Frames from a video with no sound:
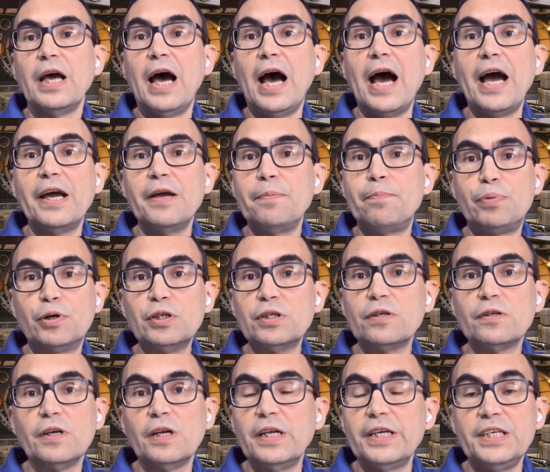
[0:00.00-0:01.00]
I
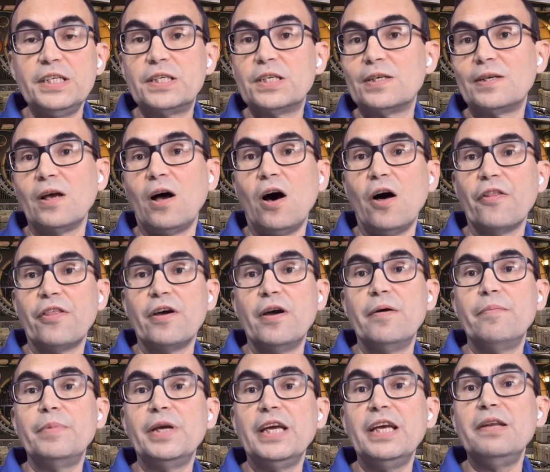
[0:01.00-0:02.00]
personally saw
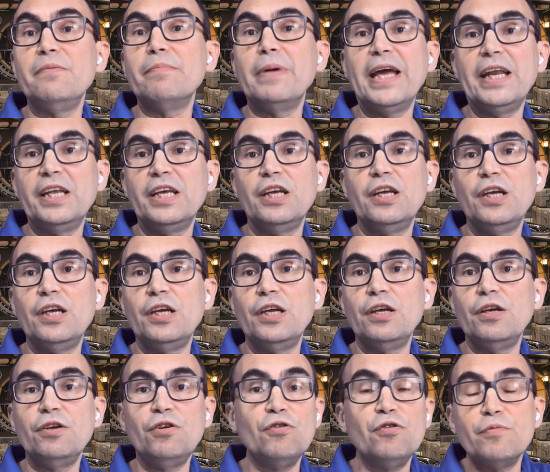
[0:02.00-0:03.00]
them in many
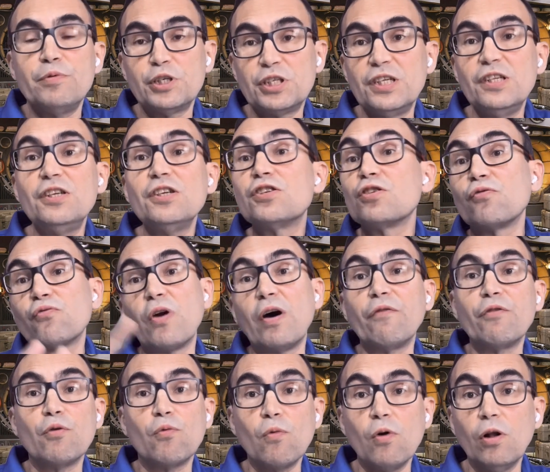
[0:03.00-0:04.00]
universities
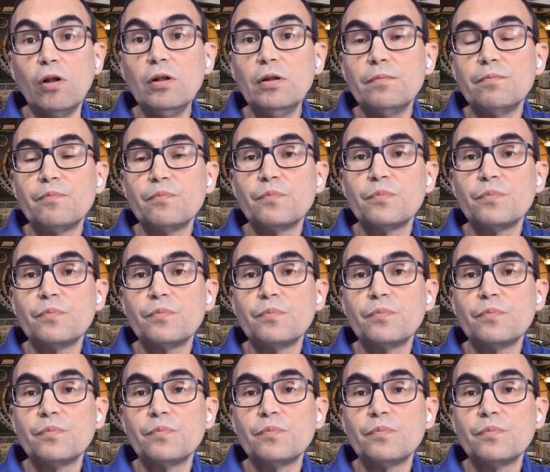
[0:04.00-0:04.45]
around the world,